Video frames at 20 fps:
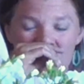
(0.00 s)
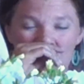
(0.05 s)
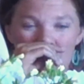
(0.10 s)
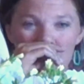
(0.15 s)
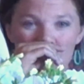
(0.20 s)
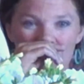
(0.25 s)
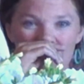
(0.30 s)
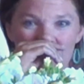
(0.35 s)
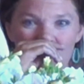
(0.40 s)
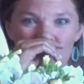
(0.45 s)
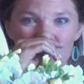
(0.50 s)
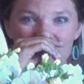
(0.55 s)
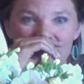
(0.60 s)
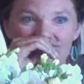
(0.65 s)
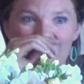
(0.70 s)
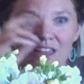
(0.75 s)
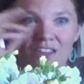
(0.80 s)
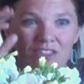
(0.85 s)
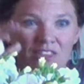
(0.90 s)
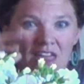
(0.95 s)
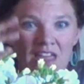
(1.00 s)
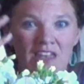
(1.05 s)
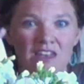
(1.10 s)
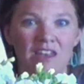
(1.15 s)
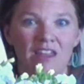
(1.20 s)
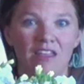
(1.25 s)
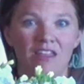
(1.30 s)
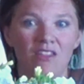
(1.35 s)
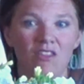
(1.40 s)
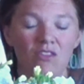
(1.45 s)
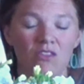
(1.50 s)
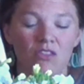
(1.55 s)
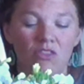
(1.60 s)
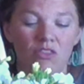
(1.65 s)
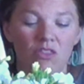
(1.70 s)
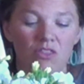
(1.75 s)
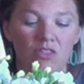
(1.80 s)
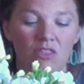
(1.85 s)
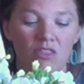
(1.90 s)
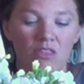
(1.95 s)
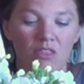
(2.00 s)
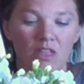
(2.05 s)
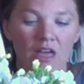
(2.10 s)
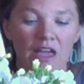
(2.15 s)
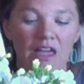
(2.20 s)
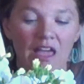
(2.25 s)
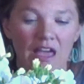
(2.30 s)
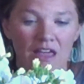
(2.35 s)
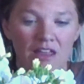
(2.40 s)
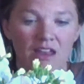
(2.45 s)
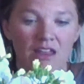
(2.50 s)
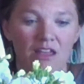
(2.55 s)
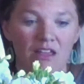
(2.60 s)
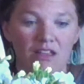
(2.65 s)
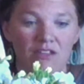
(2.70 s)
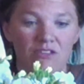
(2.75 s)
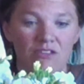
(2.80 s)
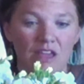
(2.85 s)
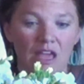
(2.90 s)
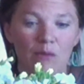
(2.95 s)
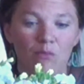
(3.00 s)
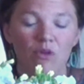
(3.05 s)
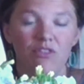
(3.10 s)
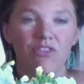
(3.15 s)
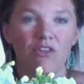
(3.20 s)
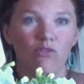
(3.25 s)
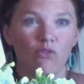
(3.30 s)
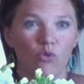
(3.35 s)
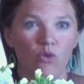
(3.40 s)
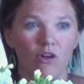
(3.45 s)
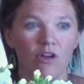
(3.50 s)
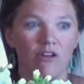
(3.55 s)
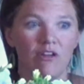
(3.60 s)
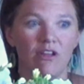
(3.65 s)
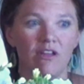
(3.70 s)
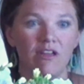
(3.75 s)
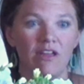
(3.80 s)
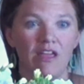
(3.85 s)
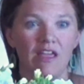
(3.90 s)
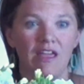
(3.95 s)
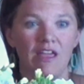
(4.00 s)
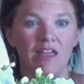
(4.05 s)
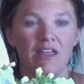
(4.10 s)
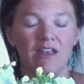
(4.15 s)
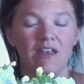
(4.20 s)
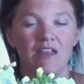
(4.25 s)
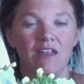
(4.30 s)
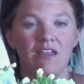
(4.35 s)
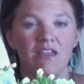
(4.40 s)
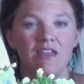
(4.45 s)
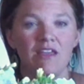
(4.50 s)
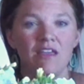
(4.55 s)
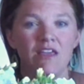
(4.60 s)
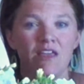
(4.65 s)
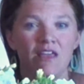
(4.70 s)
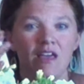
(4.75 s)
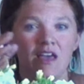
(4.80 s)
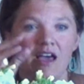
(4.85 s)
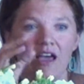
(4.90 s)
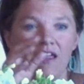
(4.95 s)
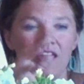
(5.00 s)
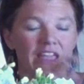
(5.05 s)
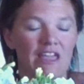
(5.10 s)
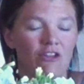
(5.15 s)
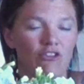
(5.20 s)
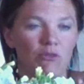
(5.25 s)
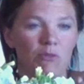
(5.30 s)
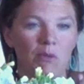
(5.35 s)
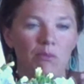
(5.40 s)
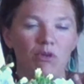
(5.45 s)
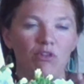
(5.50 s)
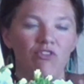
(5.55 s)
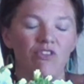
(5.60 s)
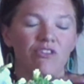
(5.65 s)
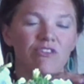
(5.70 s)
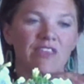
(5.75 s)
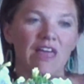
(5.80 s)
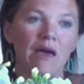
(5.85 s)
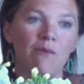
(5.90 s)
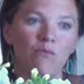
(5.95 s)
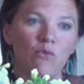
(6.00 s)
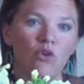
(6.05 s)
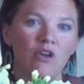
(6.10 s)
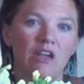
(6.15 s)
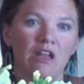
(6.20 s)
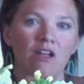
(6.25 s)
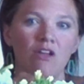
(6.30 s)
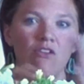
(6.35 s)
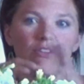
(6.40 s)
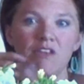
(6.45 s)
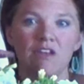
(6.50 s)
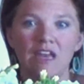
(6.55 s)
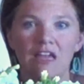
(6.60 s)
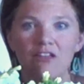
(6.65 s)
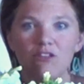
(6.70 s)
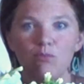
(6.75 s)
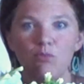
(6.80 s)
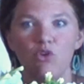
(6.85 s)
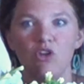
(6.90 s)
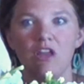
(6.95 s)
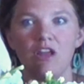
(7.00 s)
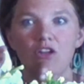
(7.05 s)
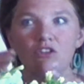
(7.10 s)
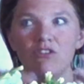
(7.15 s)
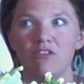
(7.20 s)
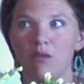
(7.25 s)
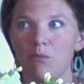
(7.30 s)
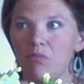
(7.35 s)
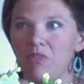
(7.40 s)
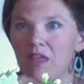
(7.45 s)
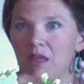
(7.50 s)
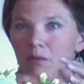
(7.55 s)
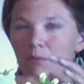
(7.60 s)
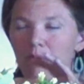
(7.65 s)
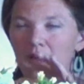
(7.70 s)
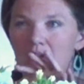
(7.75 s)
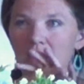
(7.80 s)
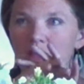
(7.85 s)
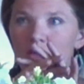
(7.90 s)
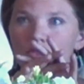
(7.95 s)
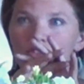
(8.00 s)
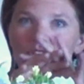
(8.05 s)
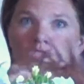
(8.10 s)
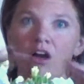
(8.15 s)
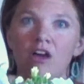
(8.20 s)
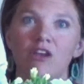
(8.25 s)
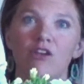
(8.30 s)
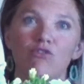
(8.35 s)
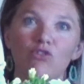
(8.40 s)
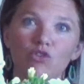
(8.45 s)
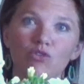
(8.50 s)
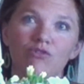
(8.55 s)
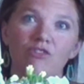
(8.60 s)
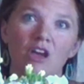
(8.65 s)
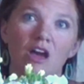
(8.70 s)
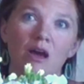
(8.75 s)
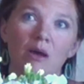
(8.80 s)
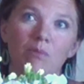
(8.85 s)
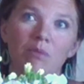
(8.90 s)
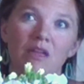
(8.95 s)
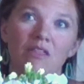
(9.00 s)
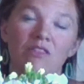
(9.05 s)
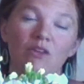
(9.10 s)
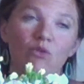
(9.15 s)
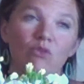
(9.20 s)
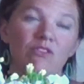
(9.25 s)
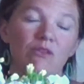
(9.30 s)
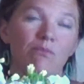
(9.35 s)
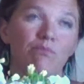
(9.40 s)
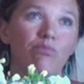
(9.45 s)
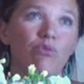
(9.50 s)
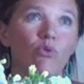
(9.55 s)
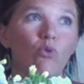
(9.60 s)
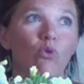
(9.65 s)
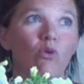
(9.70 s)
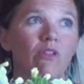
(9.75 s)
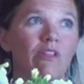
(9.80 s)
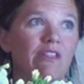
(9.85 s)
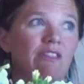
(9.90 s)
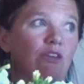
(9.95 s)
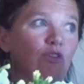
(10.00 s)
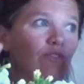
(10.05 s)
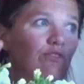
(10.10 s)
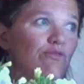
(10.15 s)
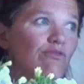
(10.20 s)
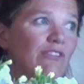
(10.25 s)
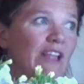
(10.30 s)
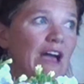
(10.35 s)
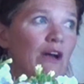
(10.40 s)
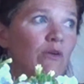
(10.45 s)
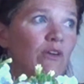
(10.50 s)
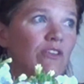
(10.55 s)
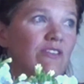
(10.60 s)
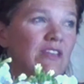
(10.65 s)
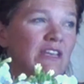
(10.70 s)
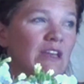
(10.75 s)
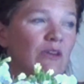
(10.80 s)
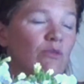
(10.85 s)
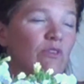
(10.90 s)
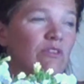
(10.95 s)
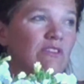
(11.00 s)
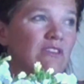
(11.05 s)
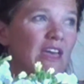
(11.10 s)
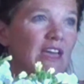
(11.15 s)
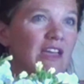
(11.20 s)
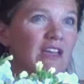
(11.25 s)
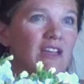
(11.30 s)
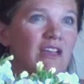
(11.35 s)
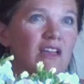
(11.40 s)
but it was then I had time with the Lord, and I can't remember if it was that morning or the next morning or something, but it was on a rooftop, and there was a pool, and there was flowers, and it was a